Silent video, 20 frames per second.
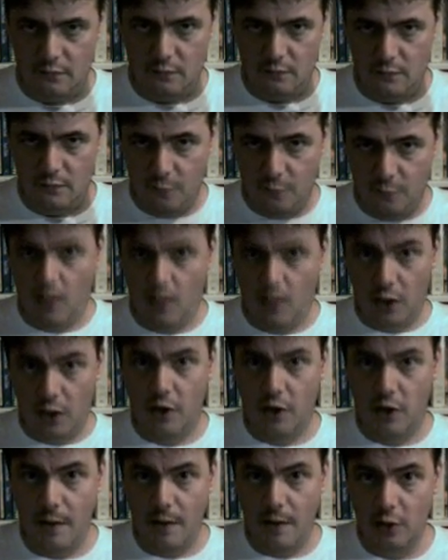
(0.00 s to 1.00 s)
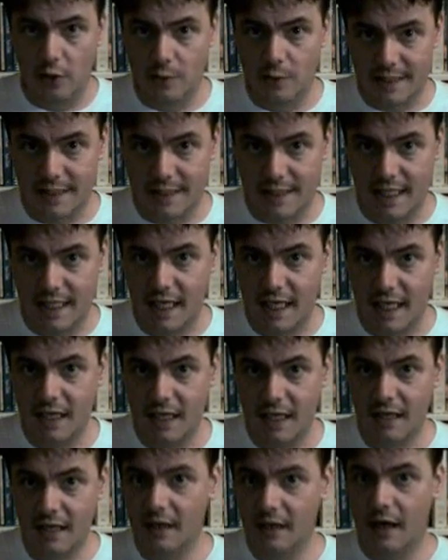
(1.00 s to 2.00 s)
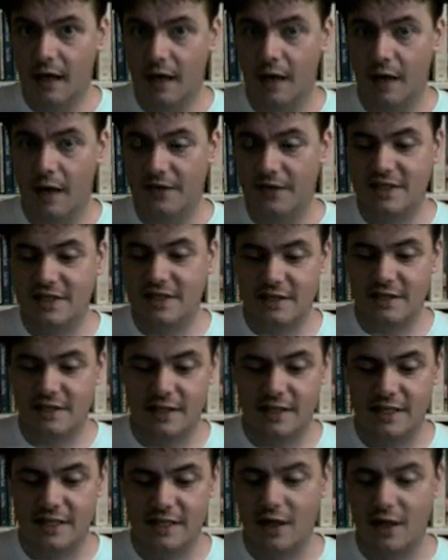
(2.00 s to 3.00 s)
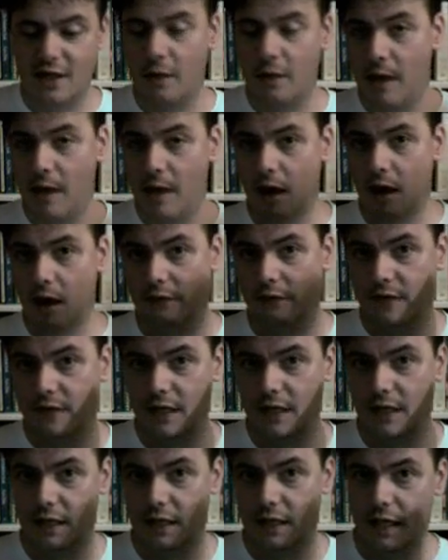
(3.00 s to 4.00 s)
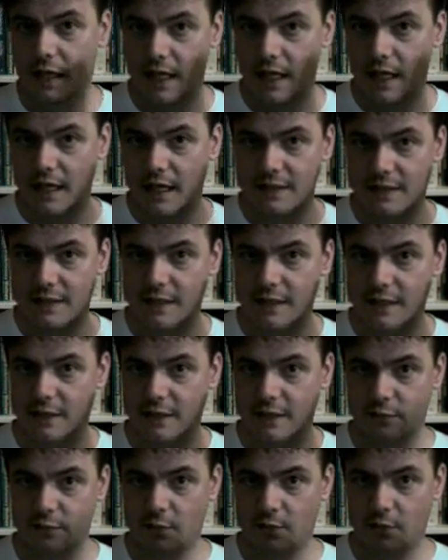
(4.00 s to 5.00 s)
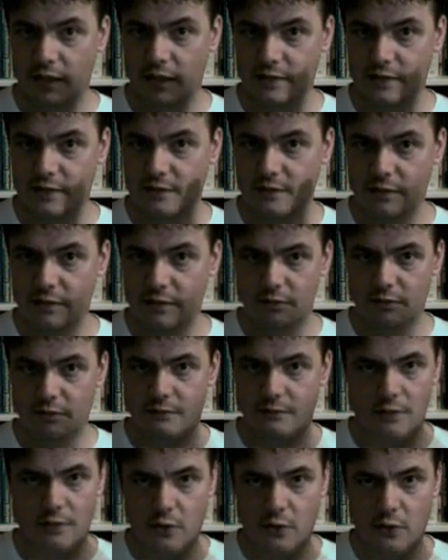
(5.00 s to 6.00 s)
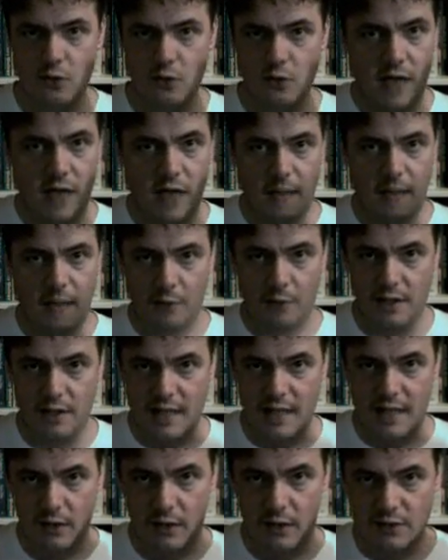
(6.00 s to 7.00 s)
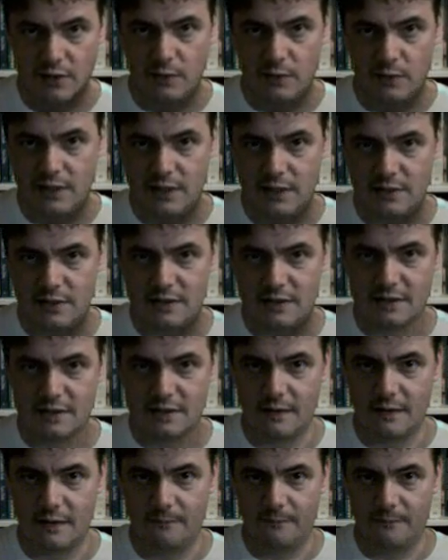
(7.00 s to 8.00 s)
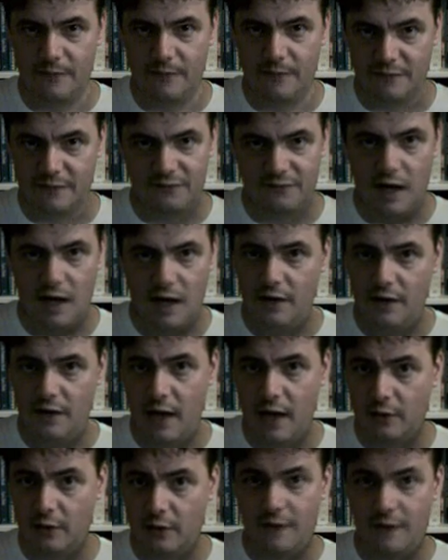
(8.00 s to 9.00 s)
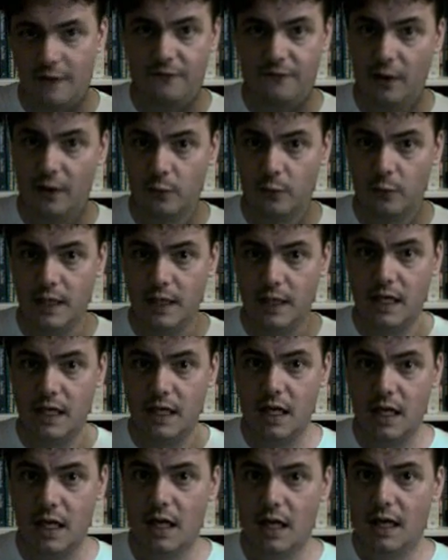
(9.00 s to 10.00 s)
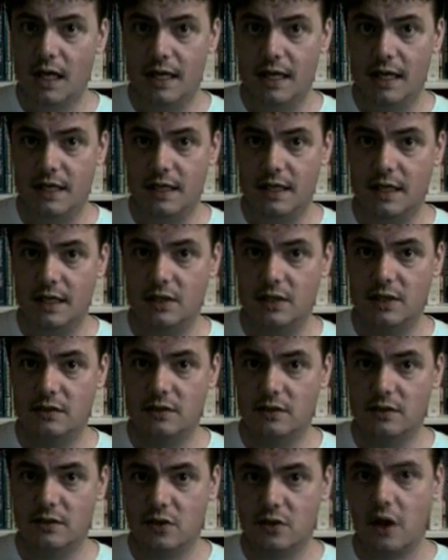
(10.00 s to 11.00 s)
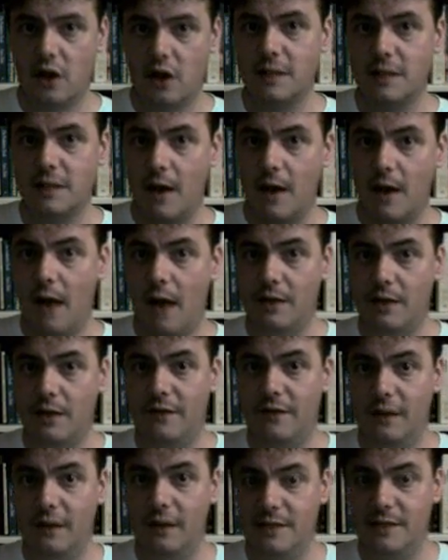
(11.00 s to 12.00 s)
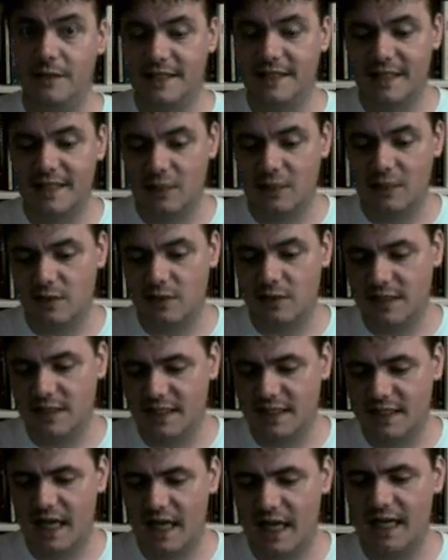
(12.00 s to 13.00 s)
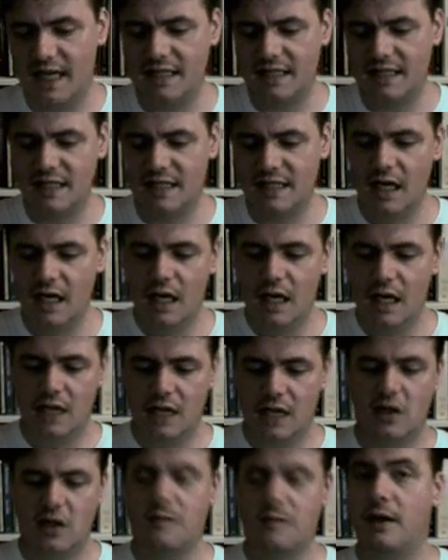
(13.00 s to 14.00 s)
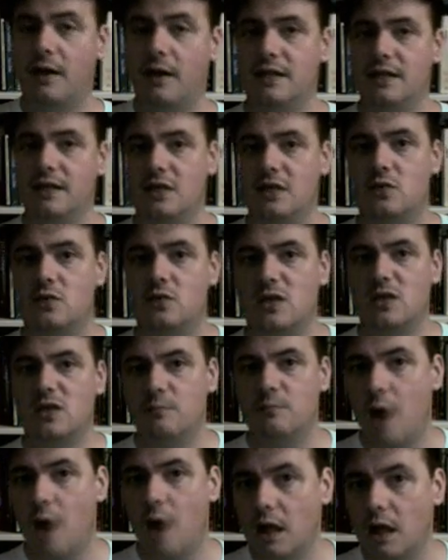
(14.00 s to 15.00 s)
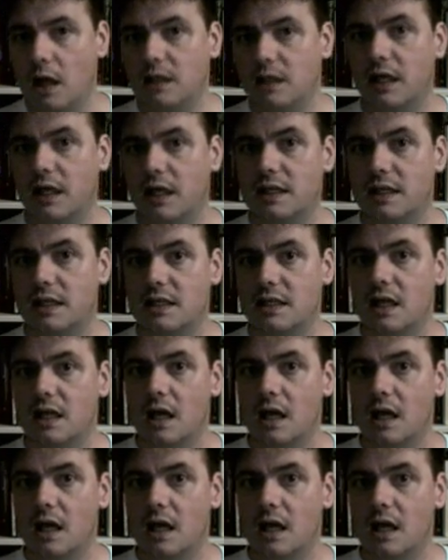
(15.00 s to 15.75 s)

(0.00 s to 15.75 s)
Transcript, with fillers: if you want to learn about Louis Leakey, uh, this is his autobiography, and it's it's it's you, you can't put it down. It's it's it's uh, not only a fun read. It it talks about how he developed his interest in science. It talks about his interest in politics